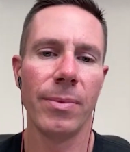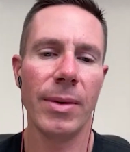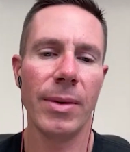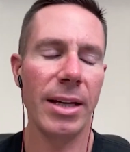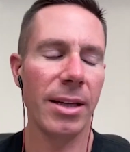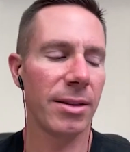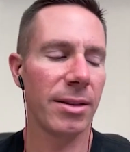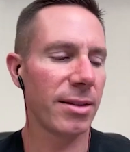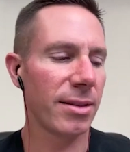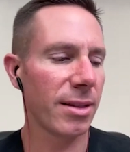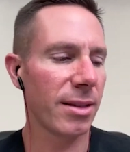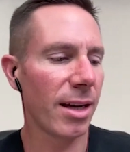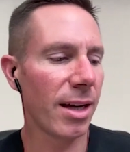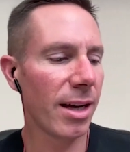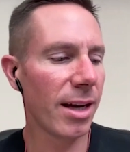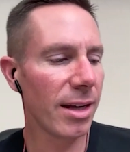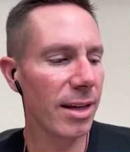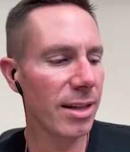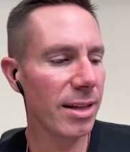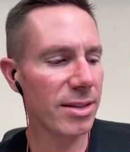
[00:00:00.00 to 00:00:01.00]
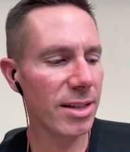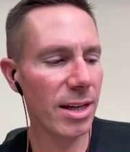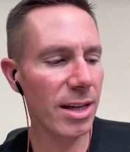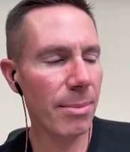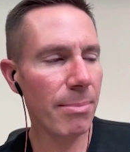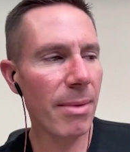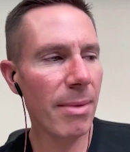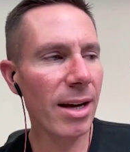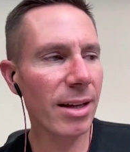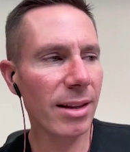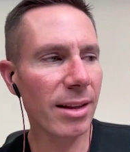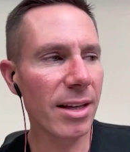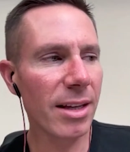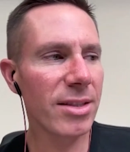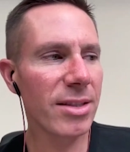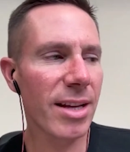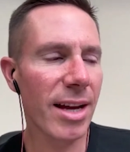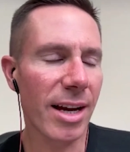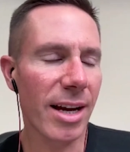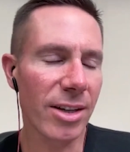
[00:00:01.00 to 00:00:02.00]
It's in my
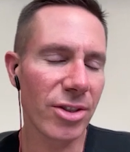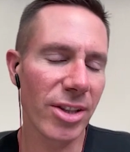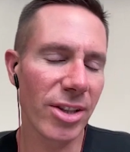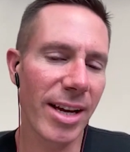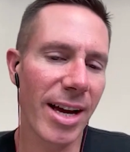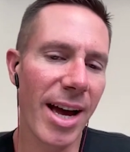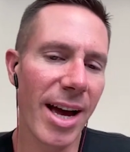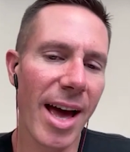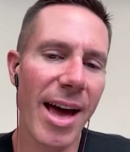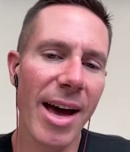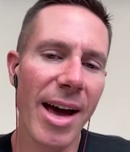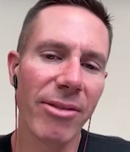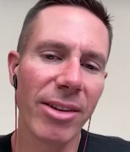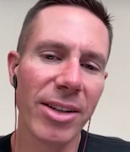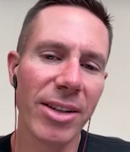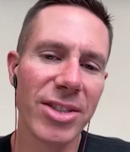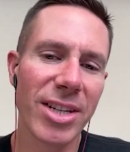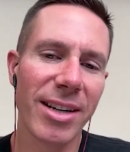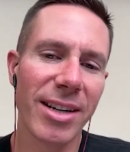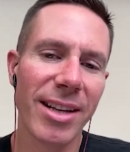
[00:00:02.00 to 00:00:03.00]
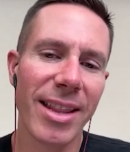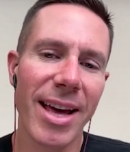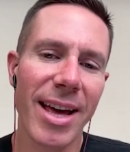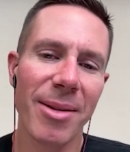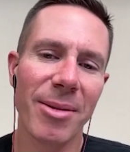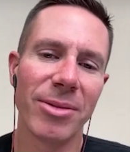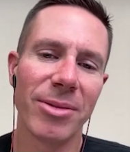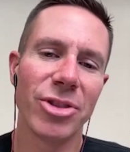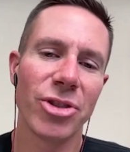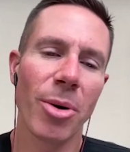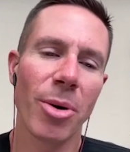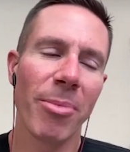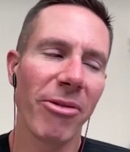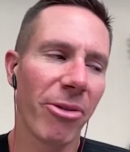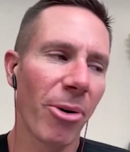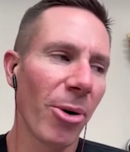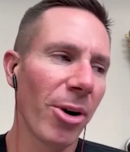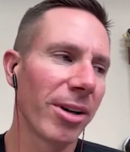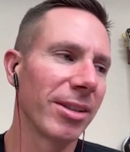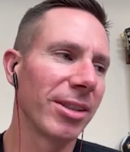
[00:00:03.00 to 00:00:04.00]
list, actually. I have listened to that show
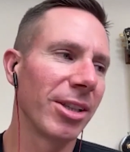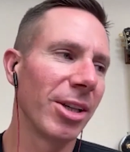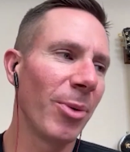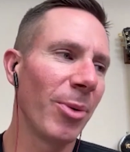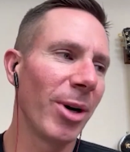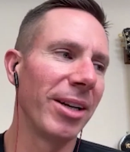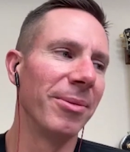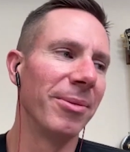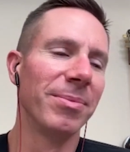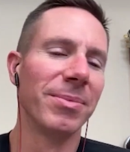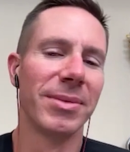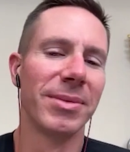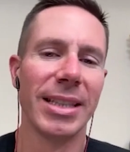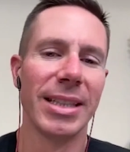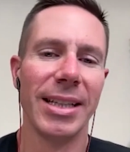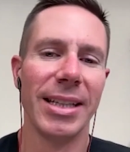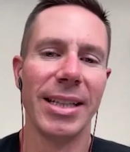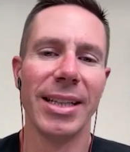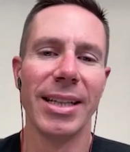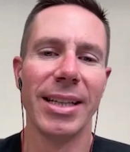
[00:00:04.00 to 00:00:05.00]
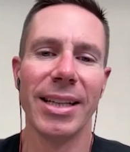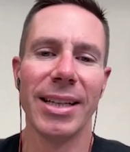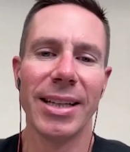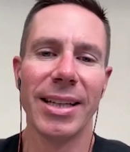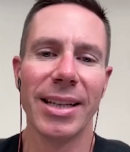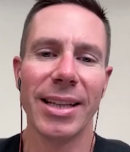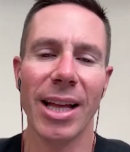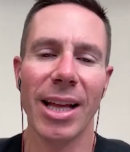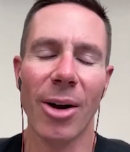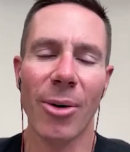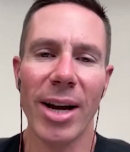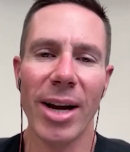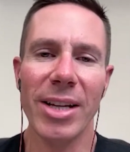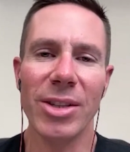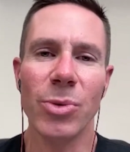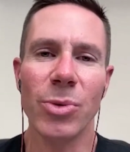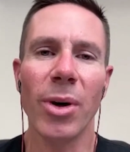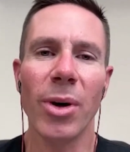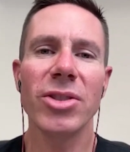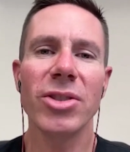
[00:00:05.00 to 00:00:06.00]
before. Good one. All
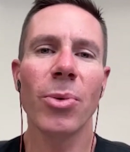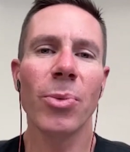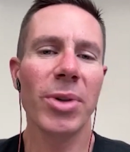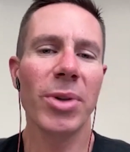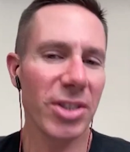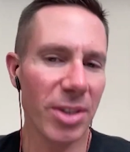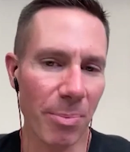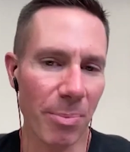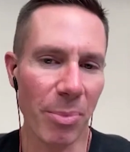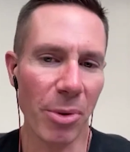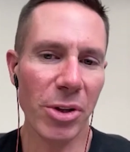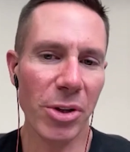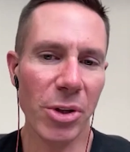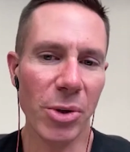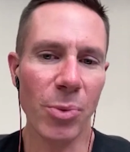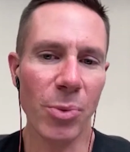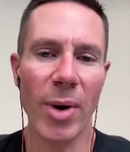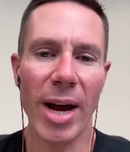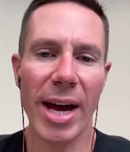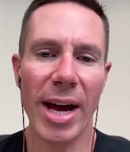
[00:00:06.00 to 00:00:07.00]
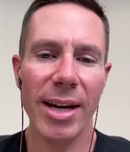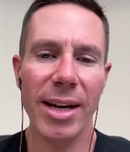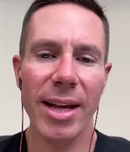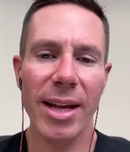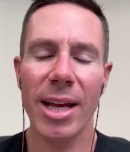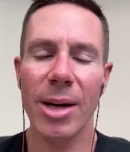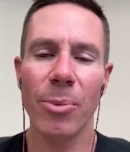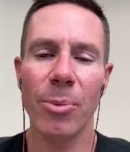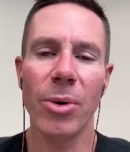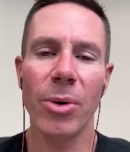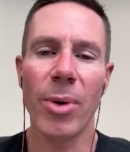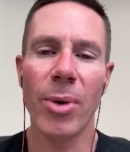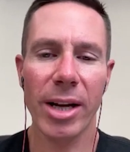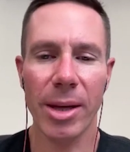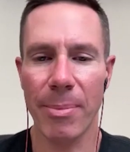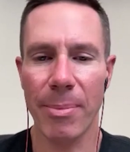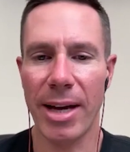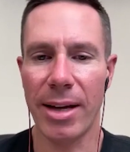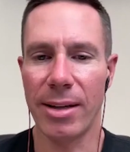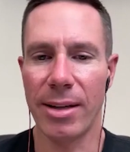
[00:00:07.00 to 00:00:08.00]
right. What is a recent book you read and would
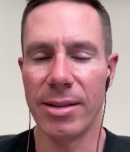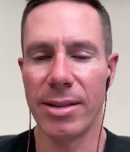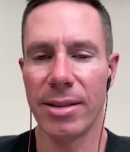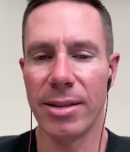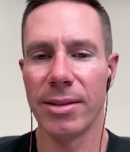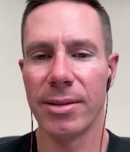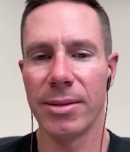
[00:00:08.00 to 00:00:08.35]
recommend?